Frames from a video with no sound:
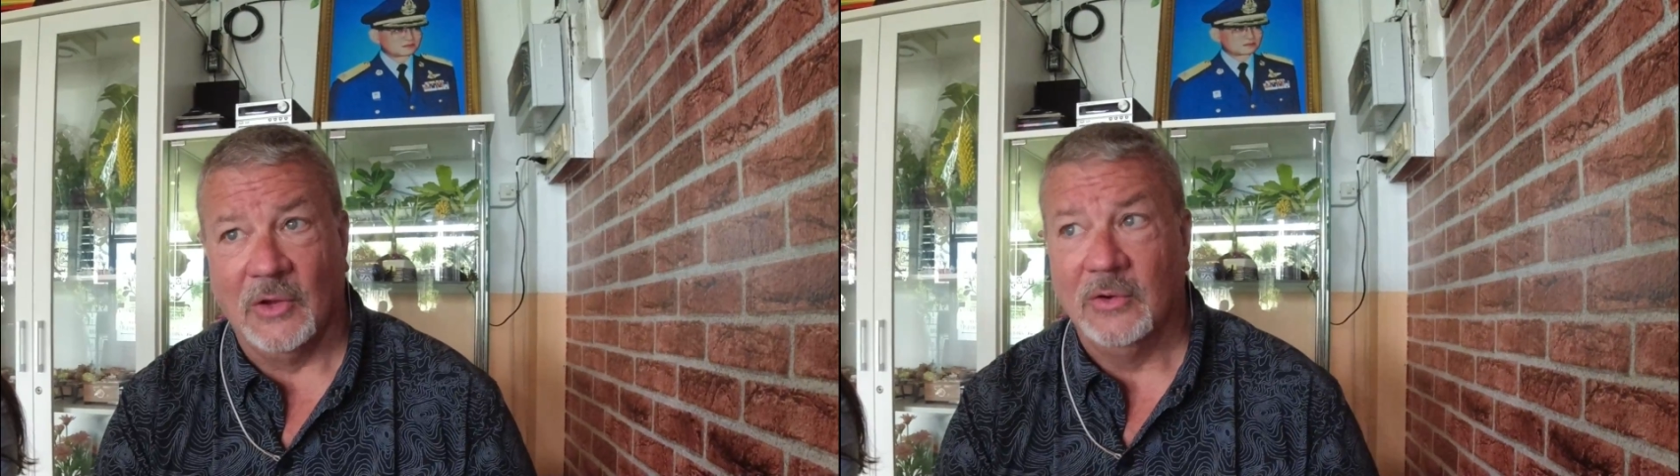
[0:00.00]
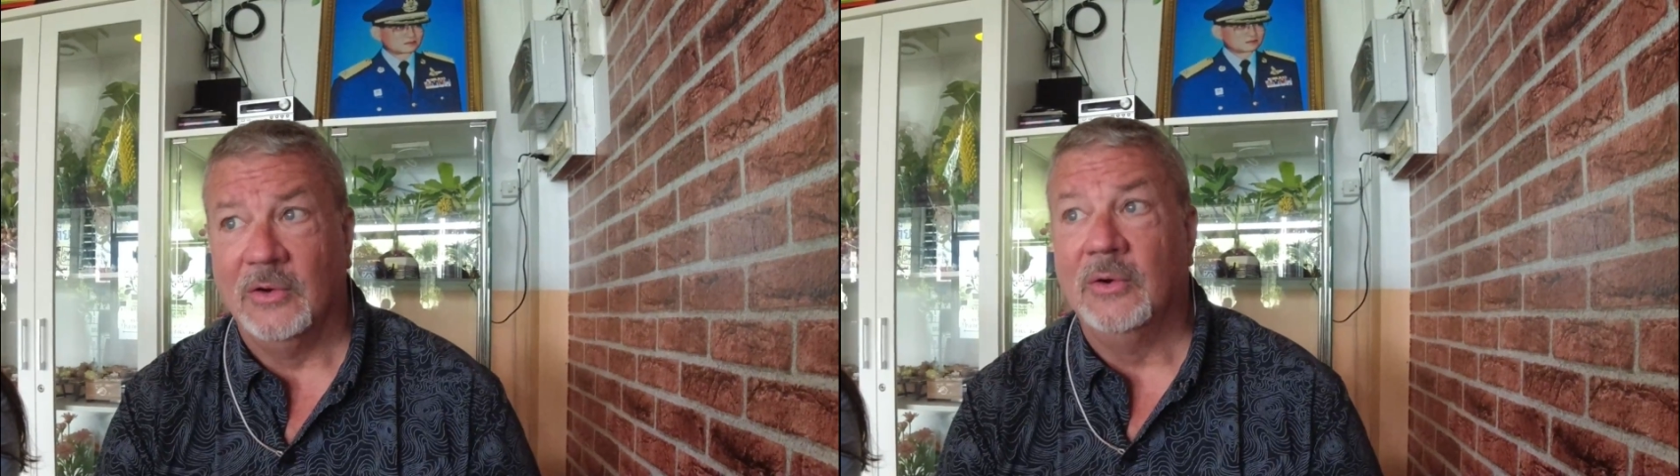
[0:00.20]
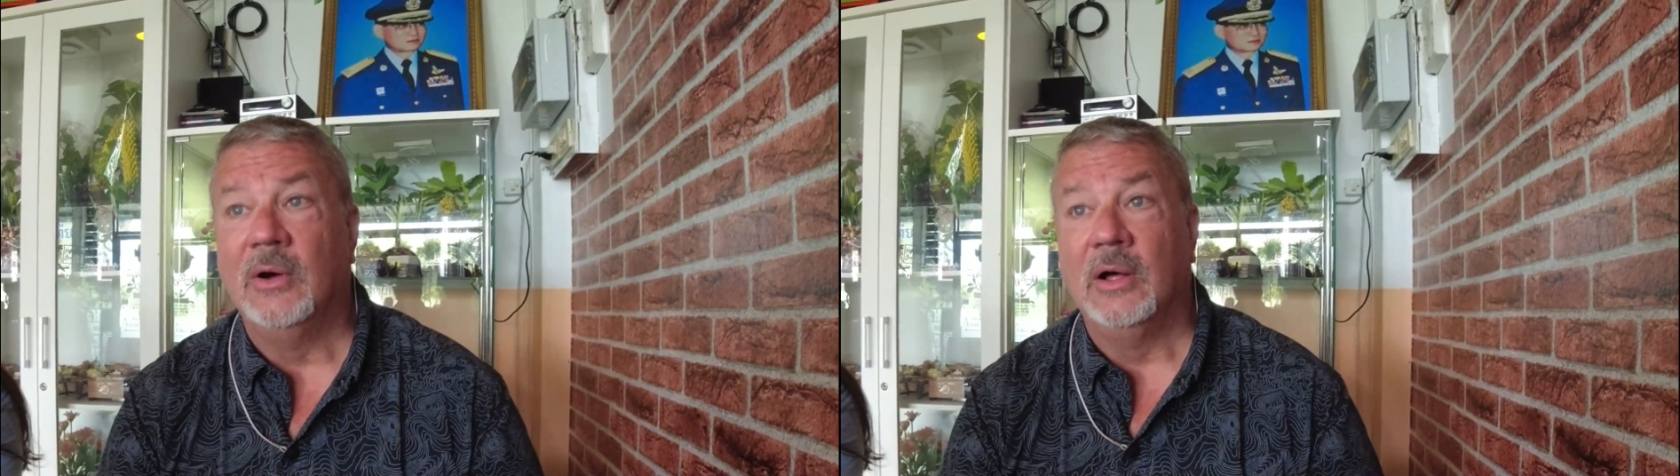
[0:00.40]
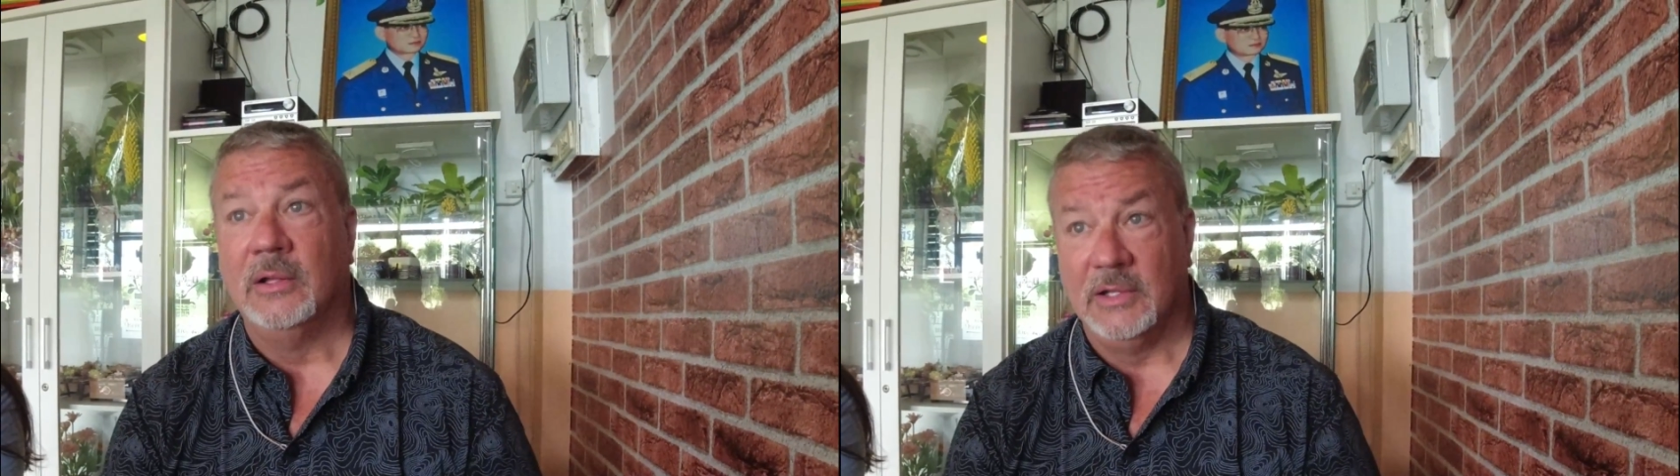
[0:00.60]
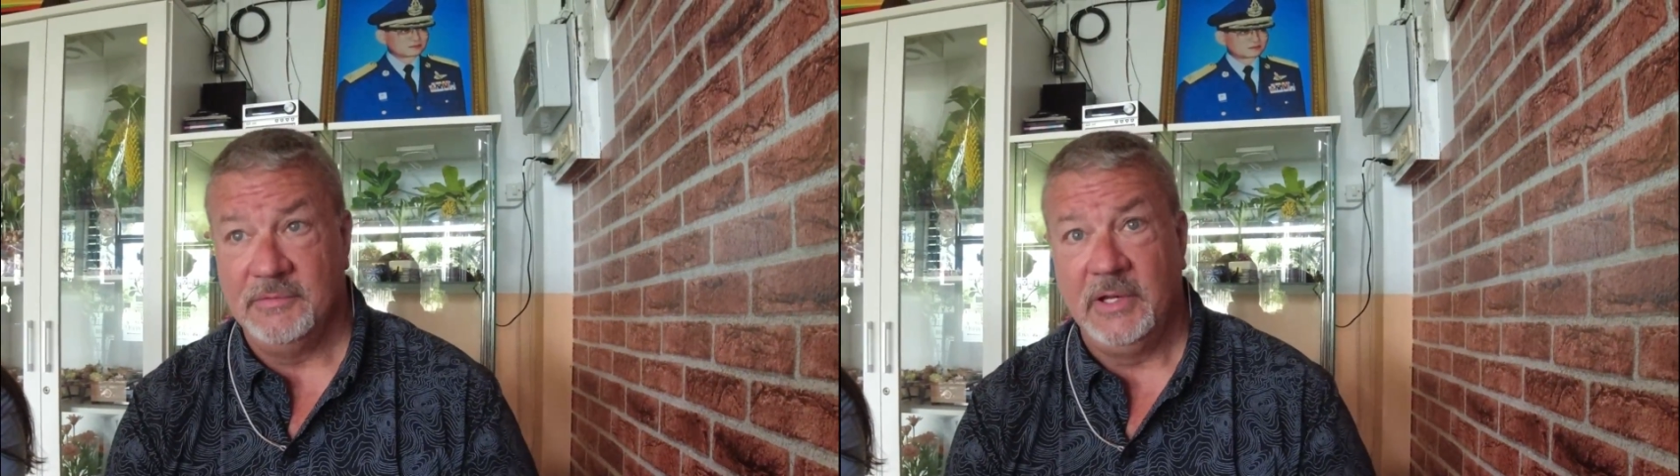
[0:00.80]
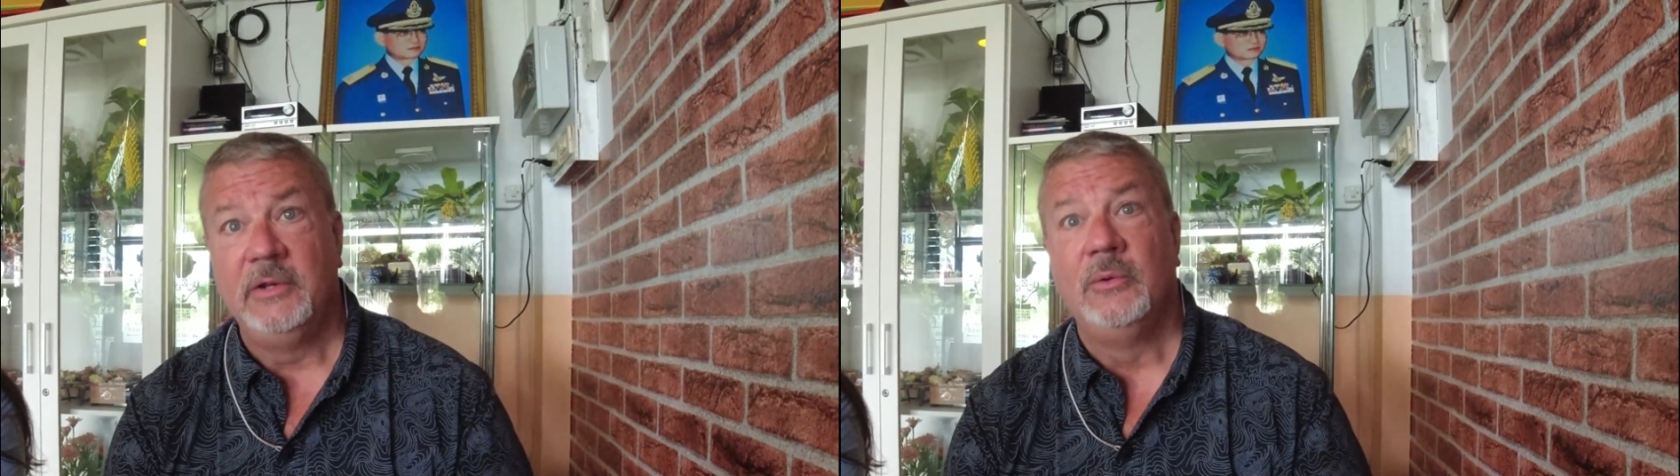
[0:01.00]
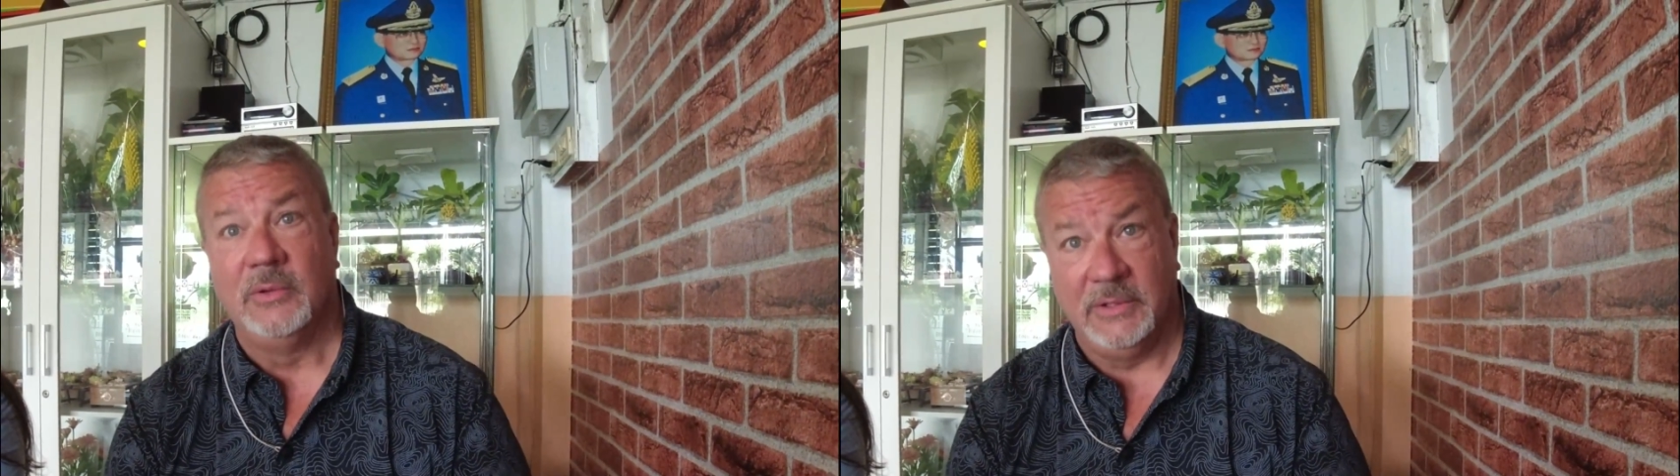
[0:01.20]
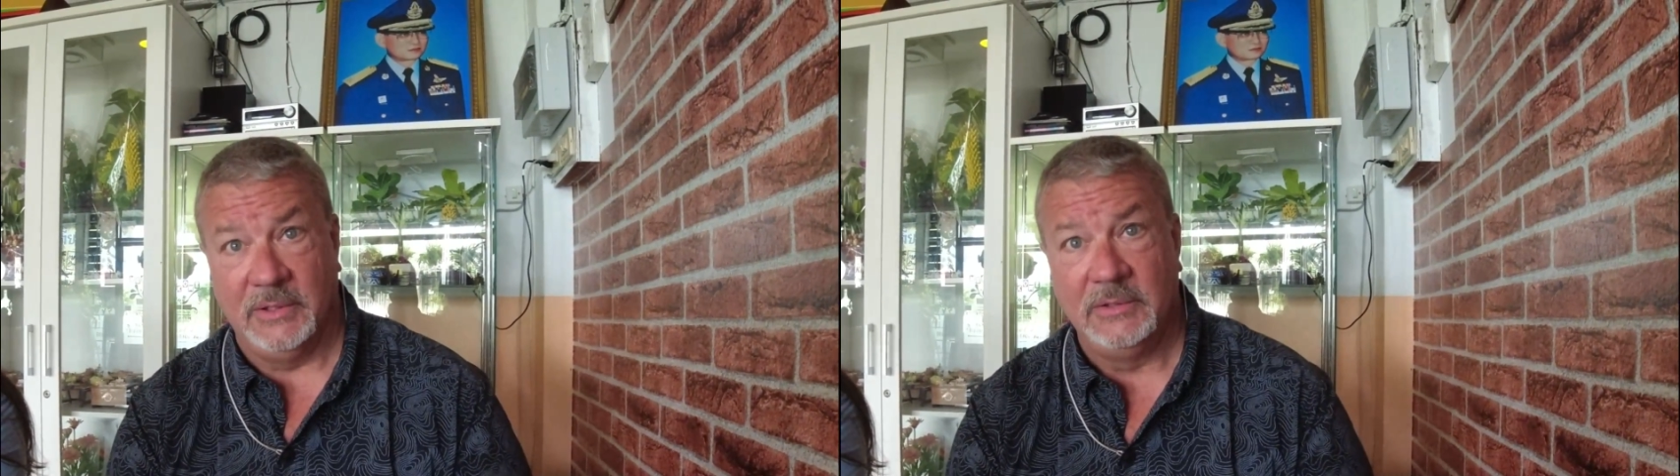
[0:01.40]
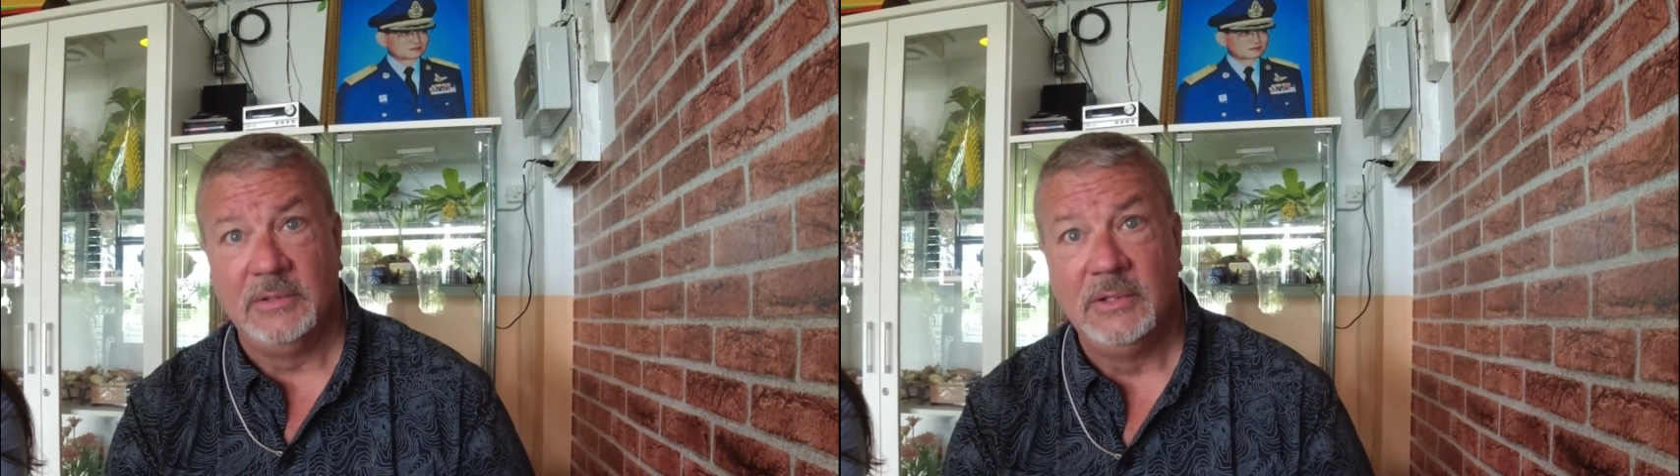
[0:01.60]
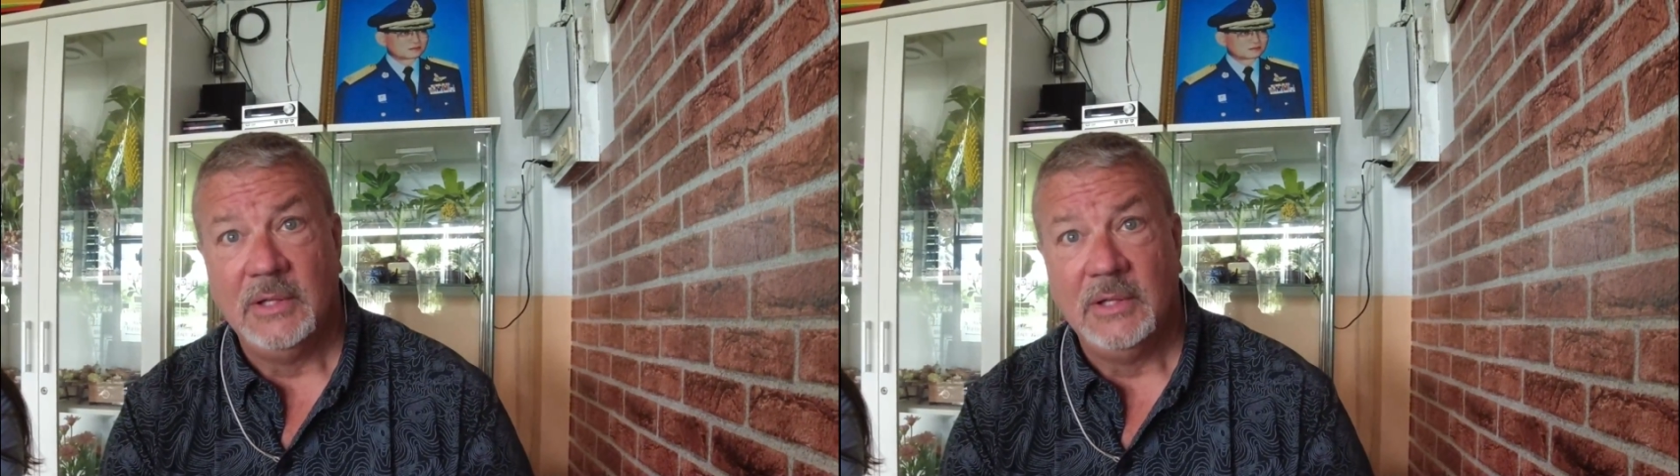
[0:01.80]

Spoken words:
Oh, living in Hua Hin.